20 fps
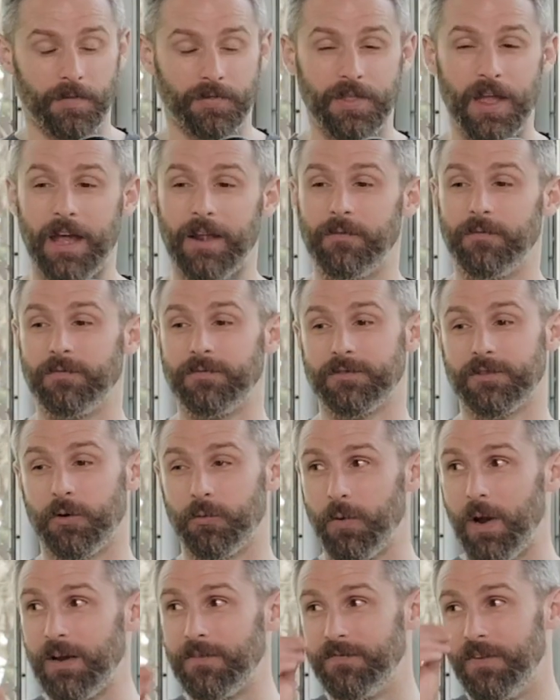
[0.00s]
that the
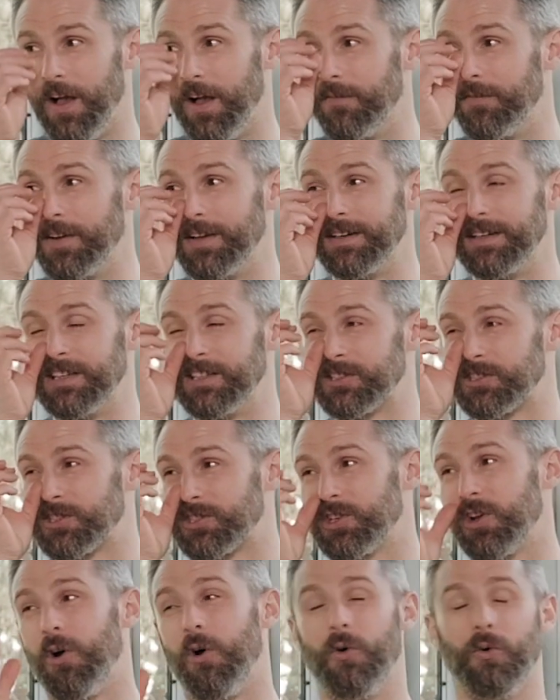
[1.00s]
Red Velvet is
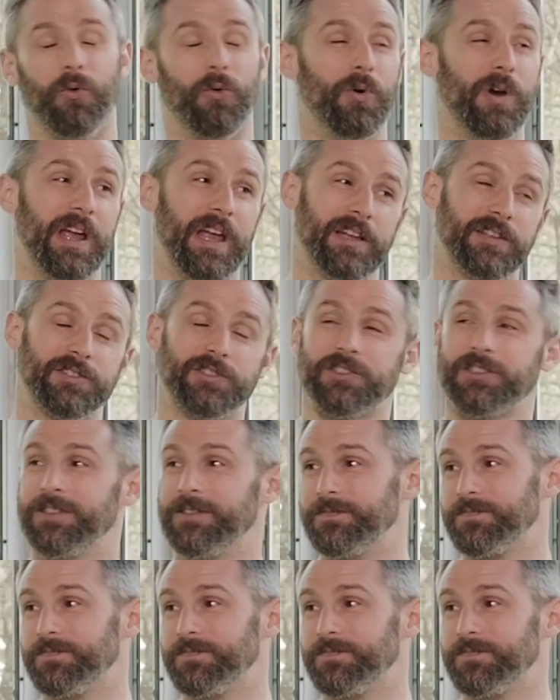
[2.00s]
so rich,